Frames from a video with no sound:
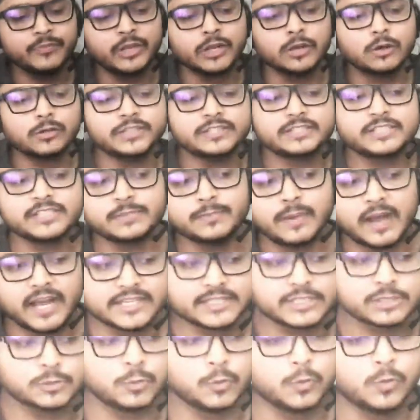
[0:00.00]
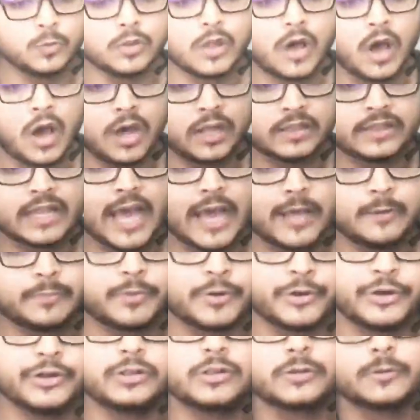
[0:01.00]
this is my school on
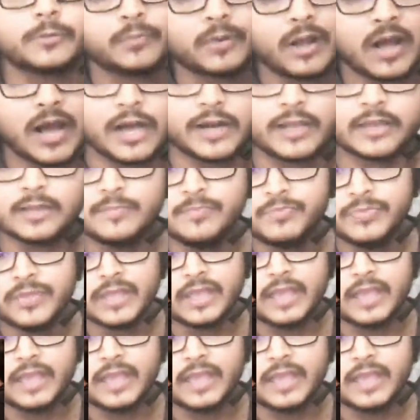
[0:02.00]
that particular product.